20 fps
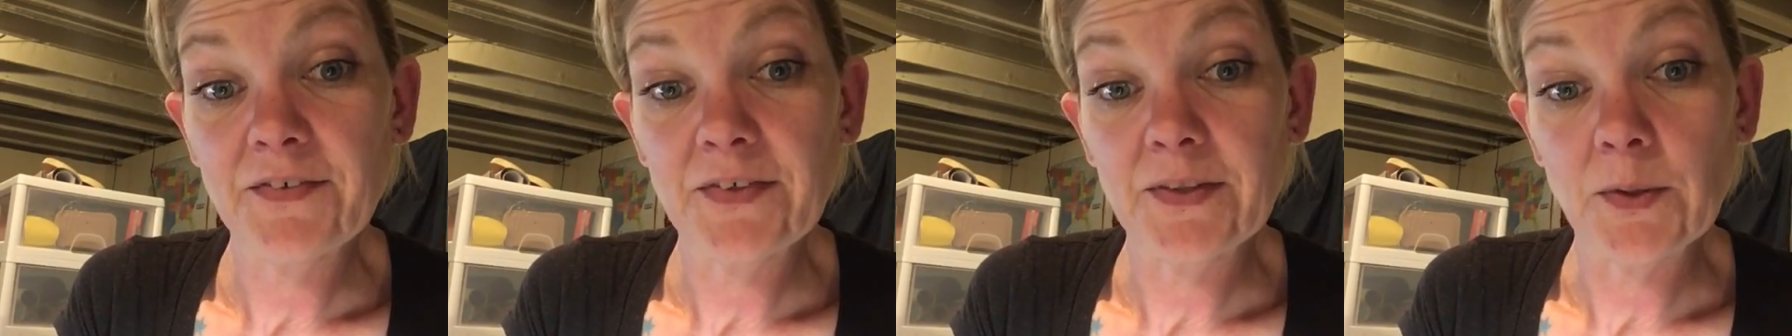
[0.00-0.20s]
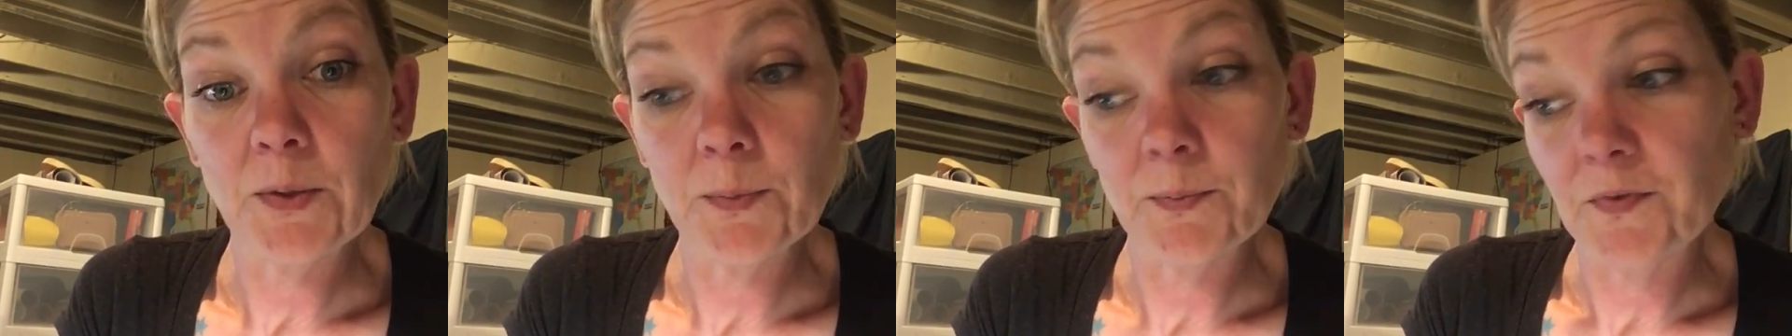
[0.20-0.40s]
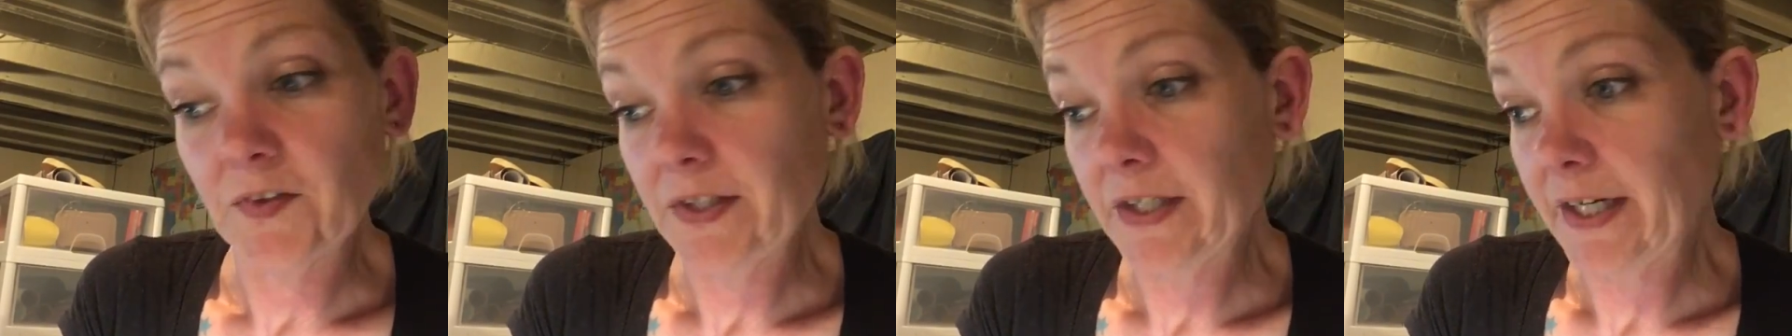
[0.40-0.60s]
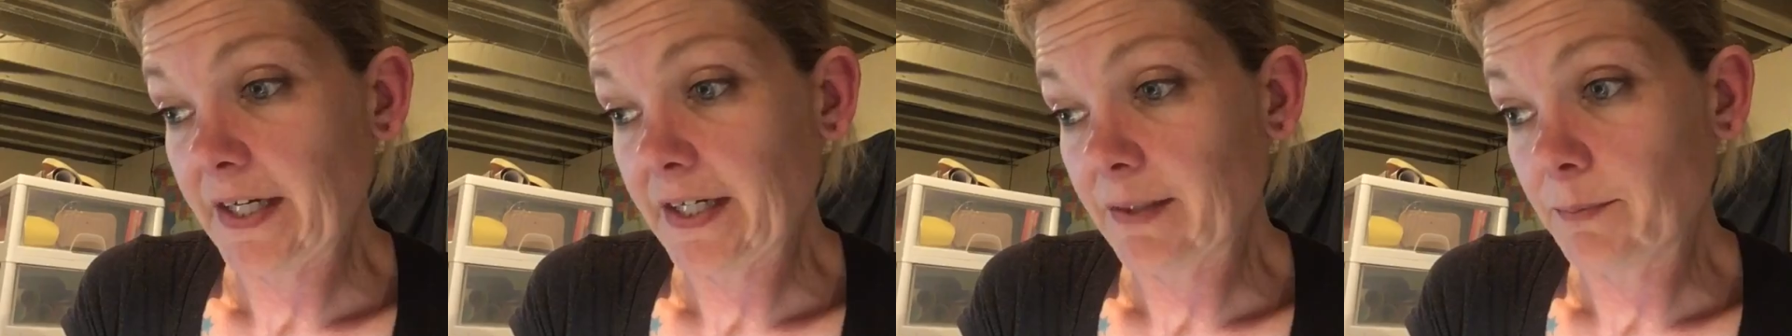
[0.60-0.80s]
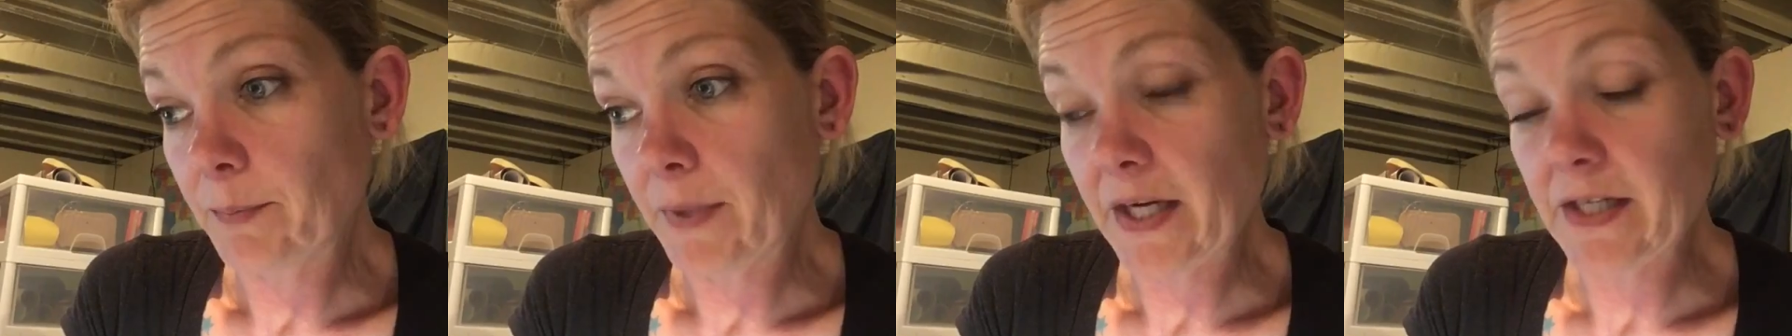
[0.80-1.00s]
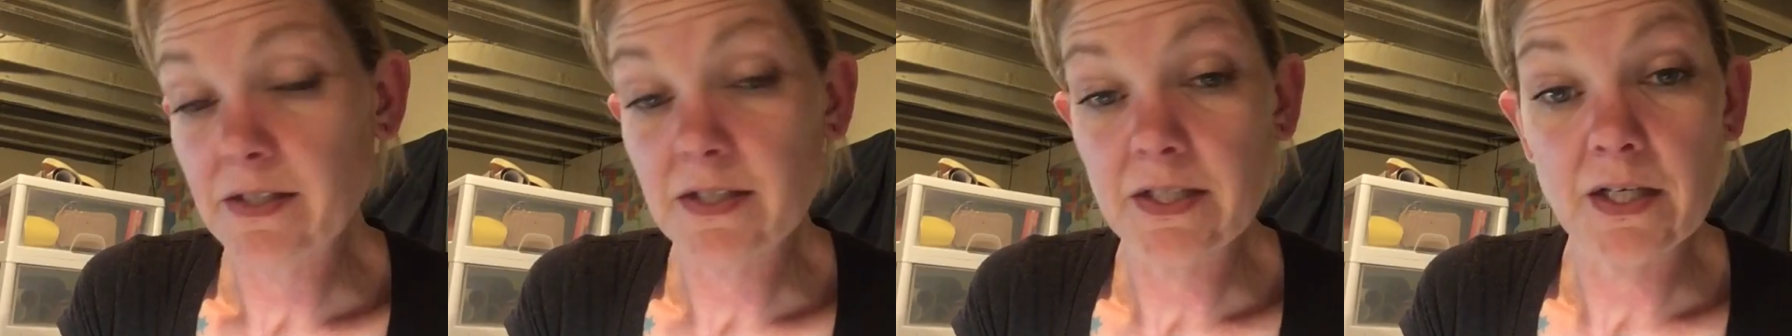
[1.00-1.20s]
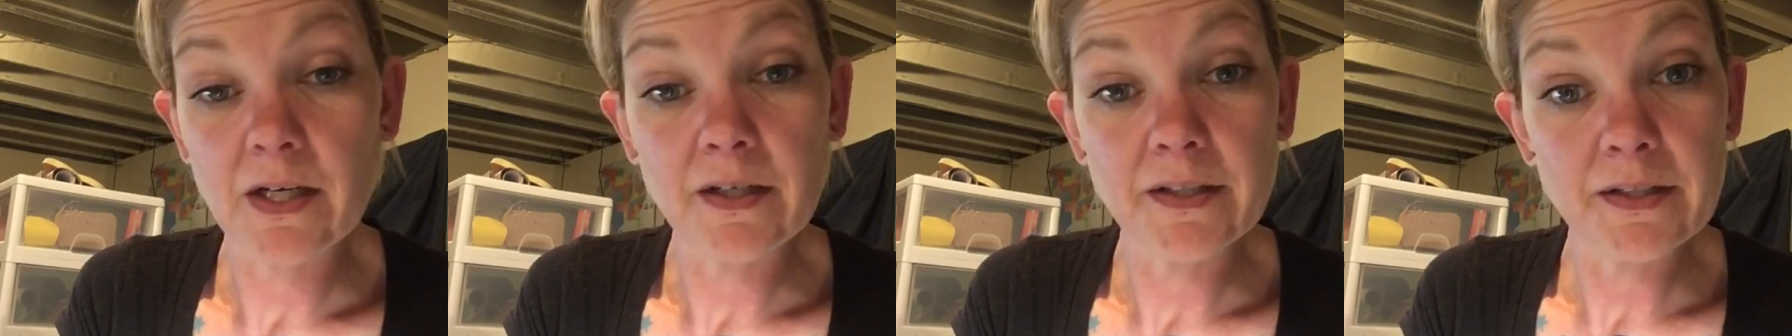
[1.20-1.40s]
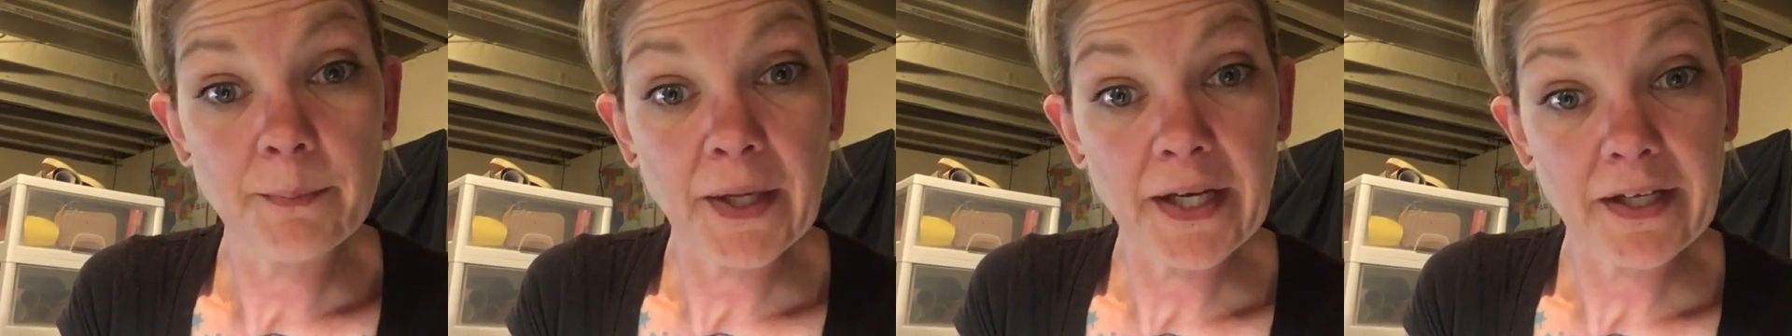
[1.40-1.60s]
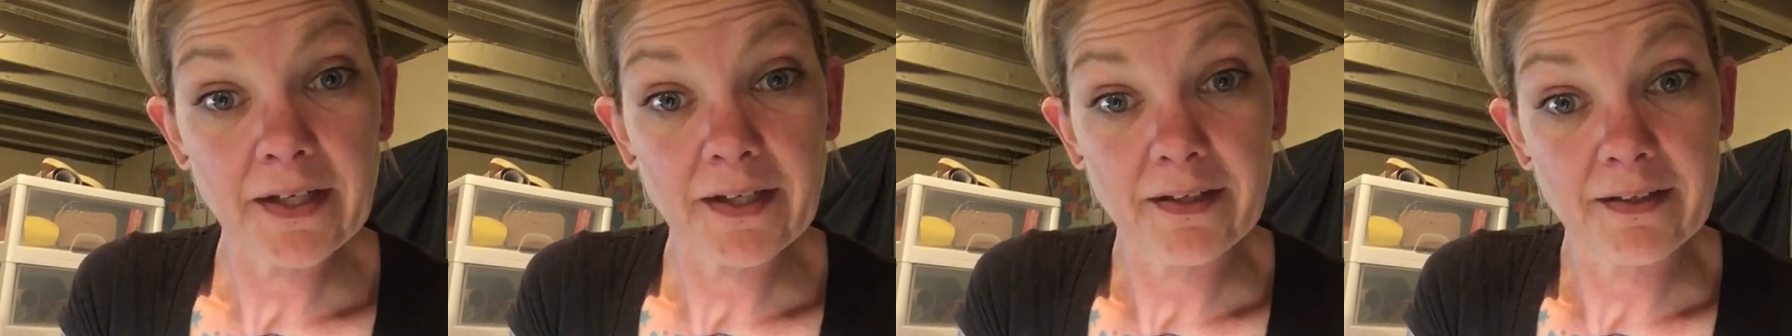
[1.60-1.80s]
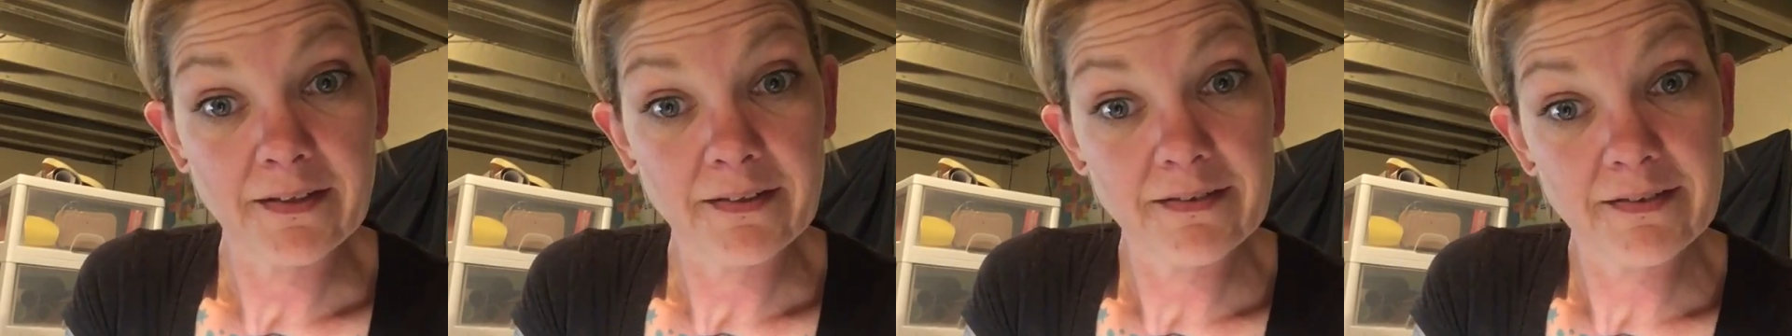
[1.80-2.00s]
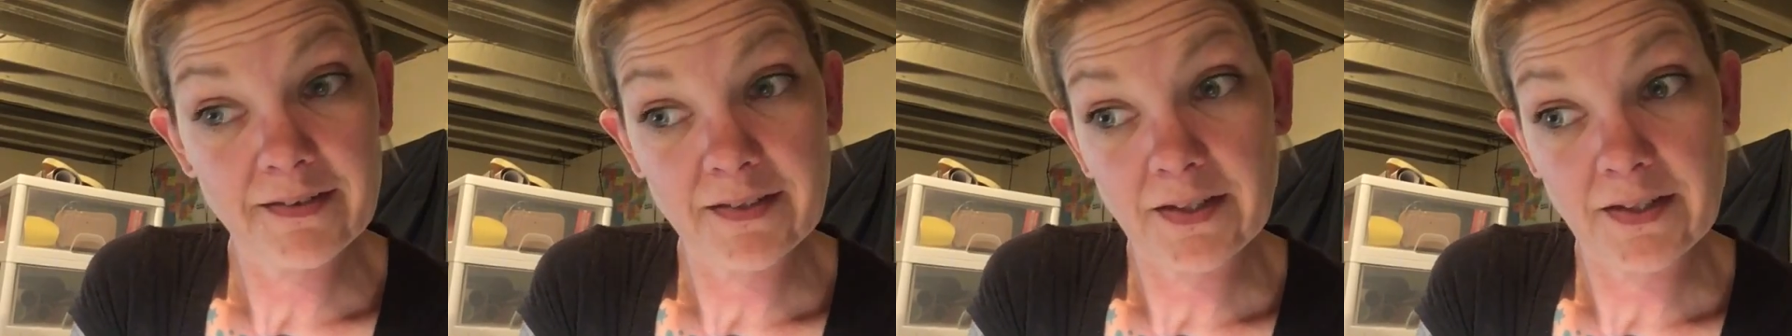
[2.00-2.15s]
and hopefully I can pass it on to my kids.